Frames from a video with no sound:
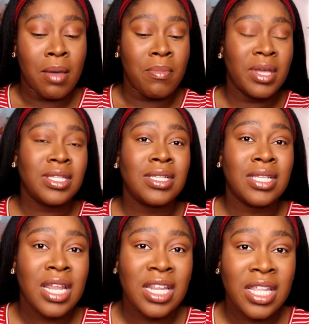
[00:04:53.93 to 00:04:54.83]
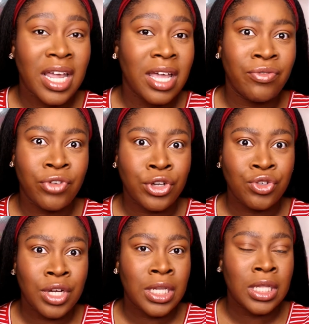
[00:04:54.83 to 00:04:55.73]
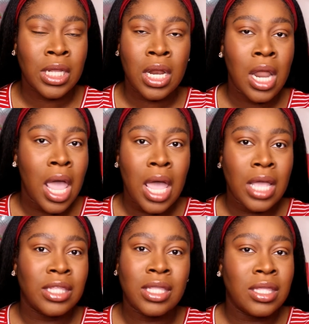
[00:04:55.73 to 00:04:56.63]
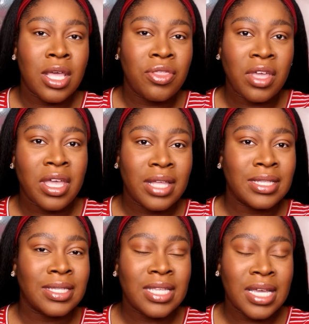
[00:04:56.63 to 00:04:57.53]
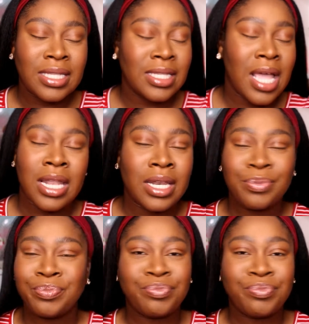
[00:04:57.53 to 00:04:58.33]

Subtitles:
mixes in, and then I get frustrated, and then nothing sticks and